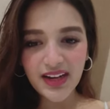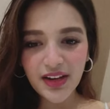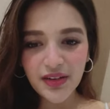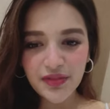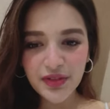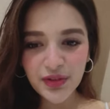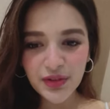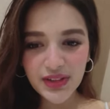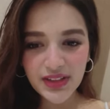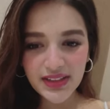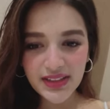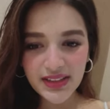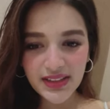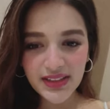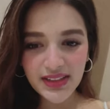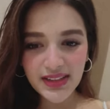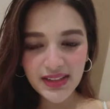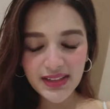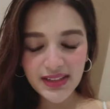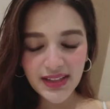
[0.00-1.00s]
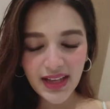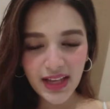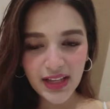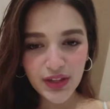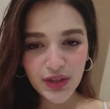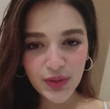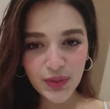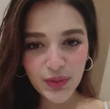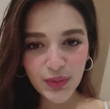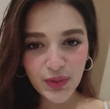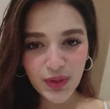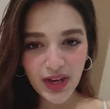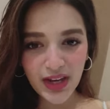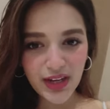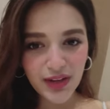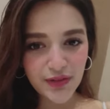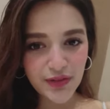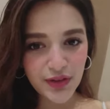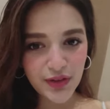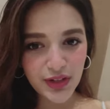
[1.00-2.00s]
I love you, Nidhi. Thank you.
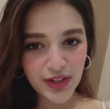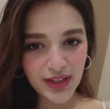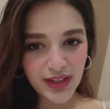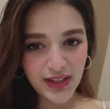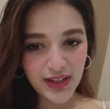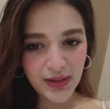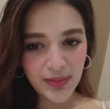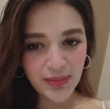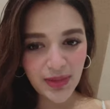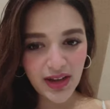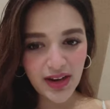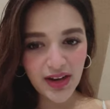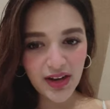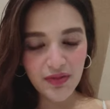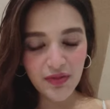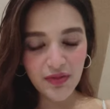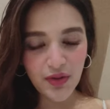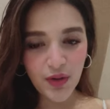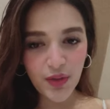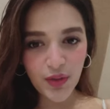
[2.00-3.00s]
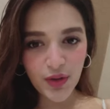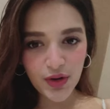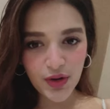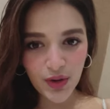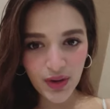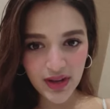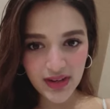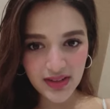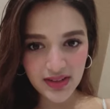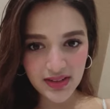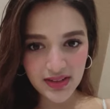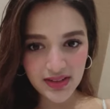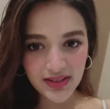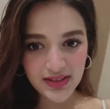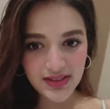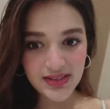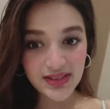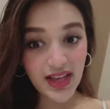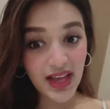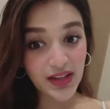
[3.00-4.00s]
I love your name. I love all your
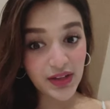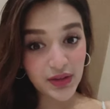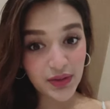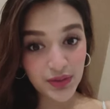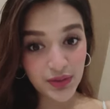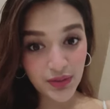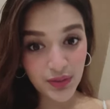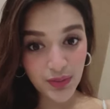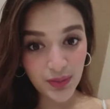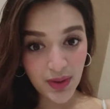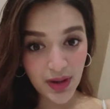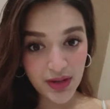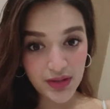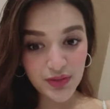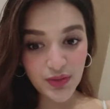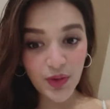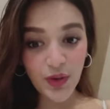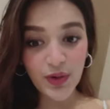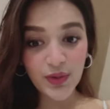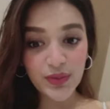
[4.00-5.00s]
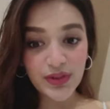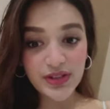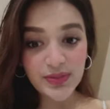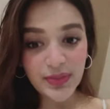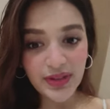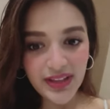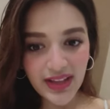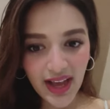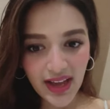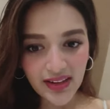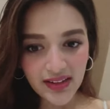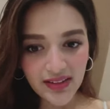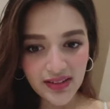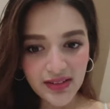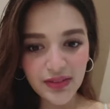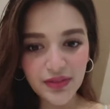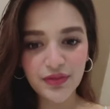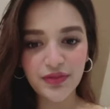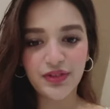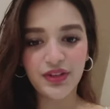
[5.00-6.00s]
edits. Thank you so much for always being
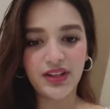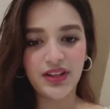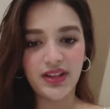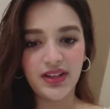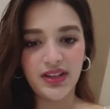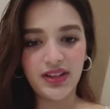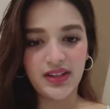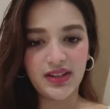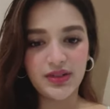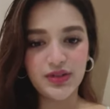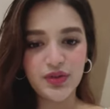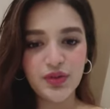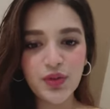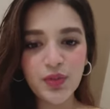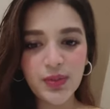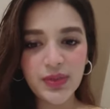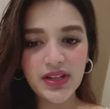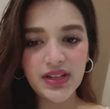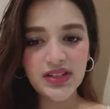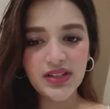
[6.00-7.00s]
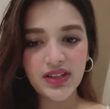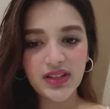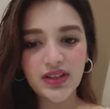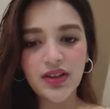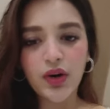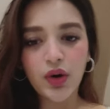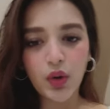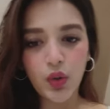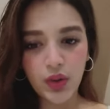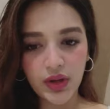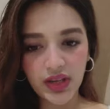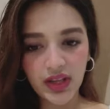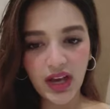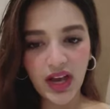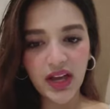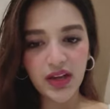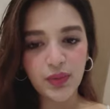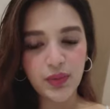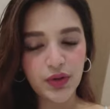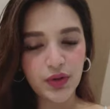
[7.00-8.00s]
active. Zoom meeting. Okay,
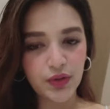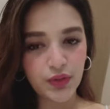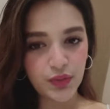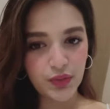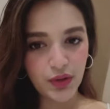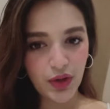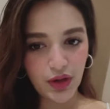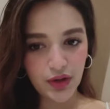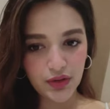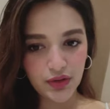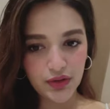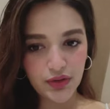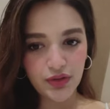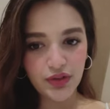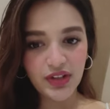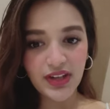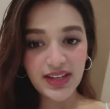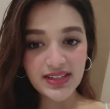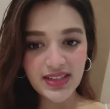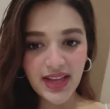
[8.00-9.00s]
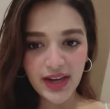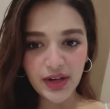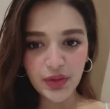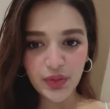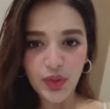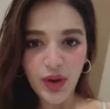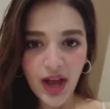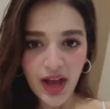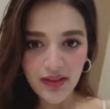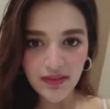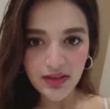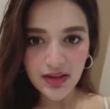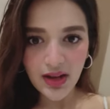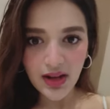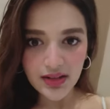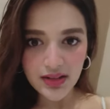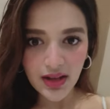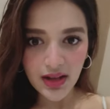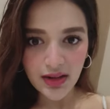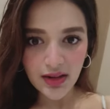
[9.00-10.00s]
I will do that. Yes, I do have
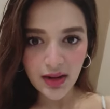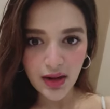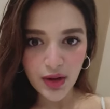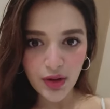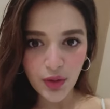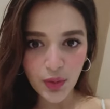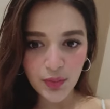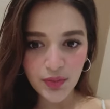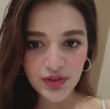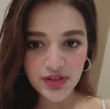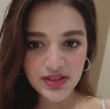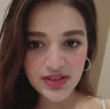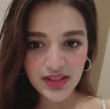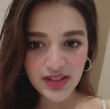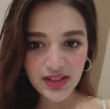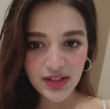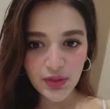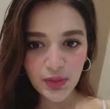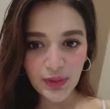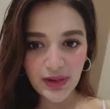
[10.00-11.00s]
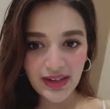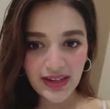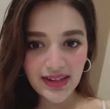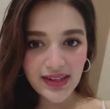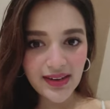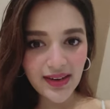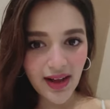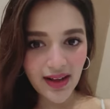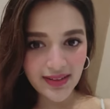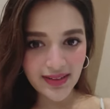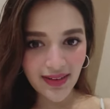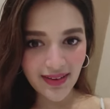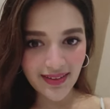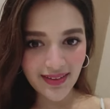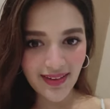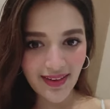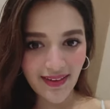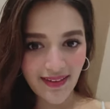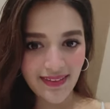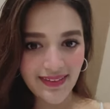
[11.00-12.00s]
an Aadhaar card, obviously. You need an Aadhaar
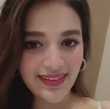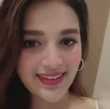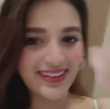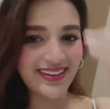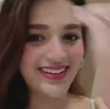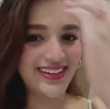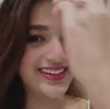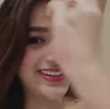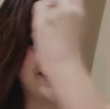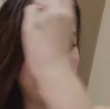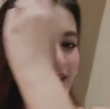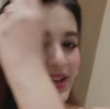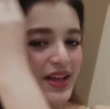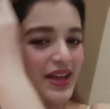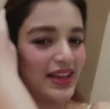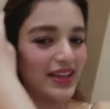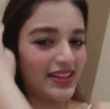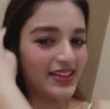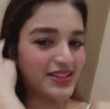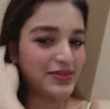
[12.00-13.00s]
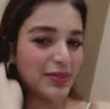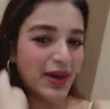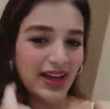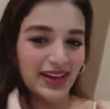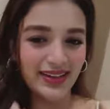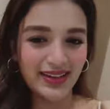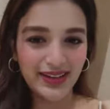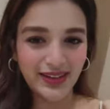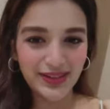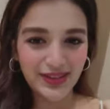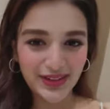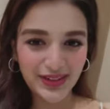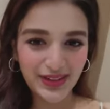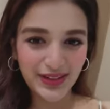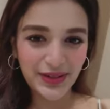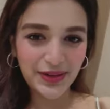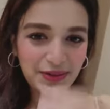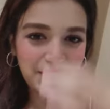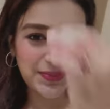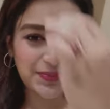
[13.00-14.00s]
card. It's
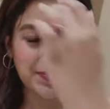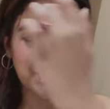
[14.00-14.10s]
mandatory.